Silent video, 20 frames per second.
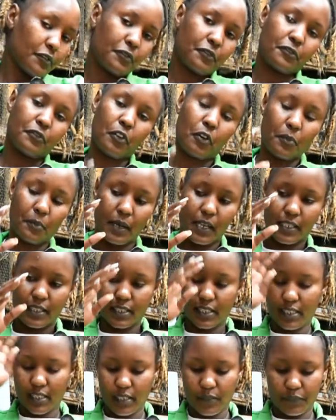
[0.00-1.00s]
4 months.
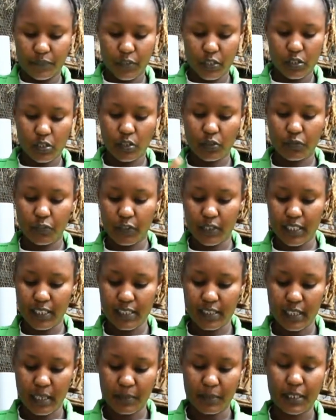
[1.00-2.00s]
So for these
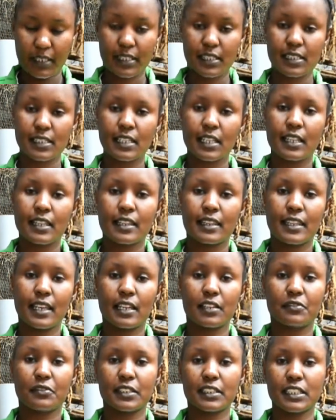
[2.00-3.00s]
rabbits, the
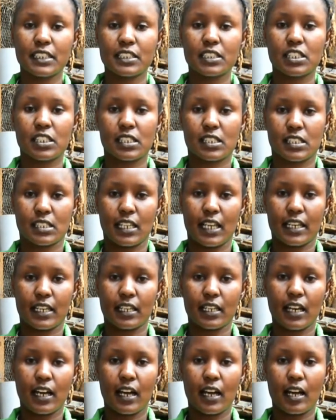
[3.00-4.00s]
advantage is
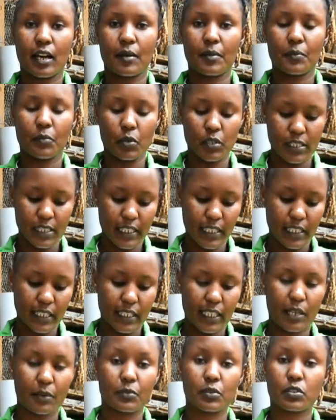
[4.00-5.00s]
like mostly they
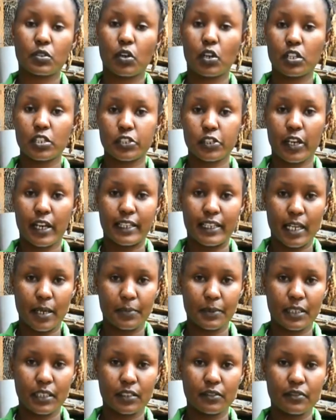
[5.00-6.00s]
are also
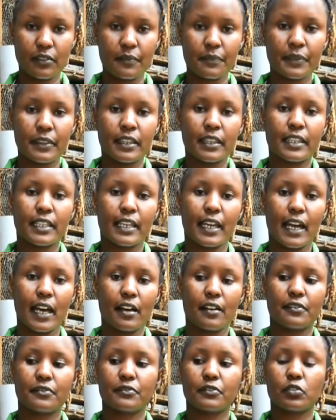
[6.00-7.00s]
adaptive. They
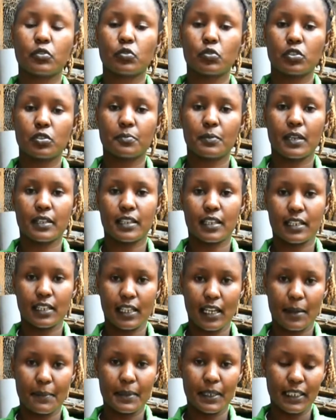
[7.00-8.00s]
have good mothering
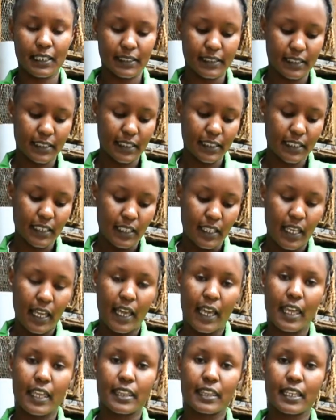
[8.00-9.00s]
ability,
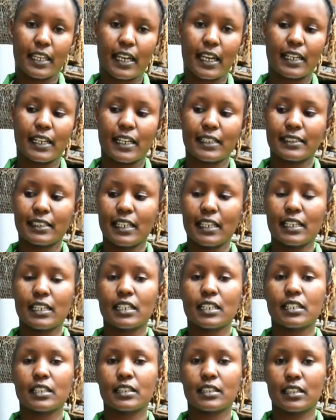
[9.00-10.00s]
and they can attain
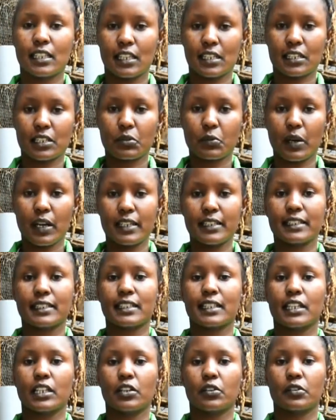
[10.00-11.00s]
the required
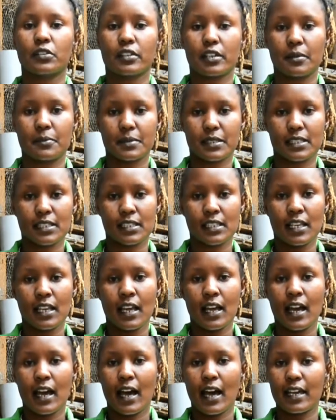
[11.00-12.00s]
kilograms
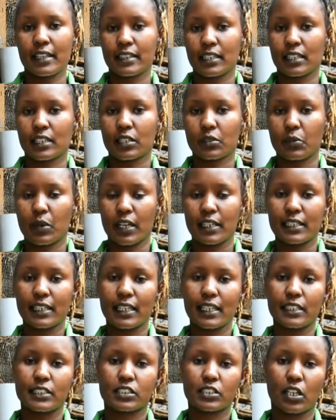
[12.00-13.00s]
at the required
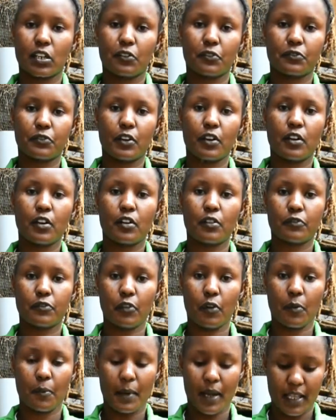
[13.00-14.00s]
age of
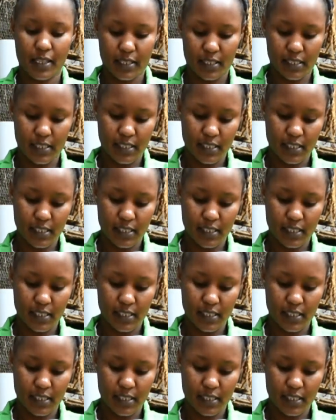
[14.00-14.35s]
4 months.